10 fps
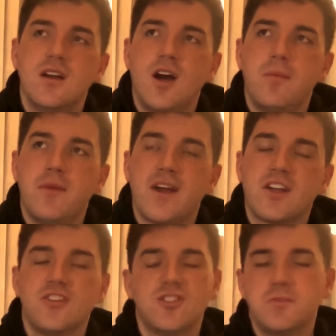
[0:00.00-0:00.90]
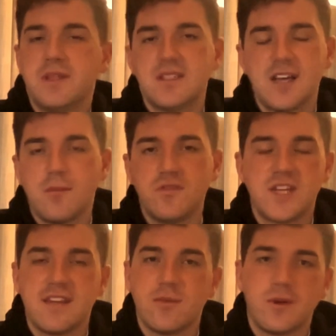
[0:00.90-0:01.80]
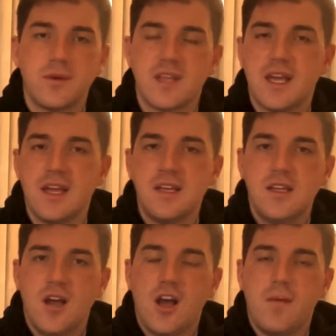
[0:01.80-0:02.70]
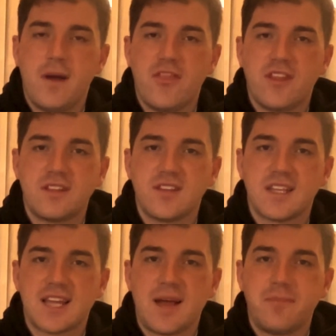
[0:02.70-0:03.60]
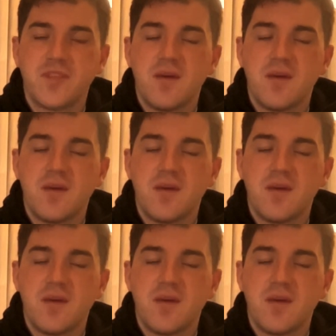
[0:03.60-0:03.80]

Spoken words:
but that could just be the time of day that we were there and things like that.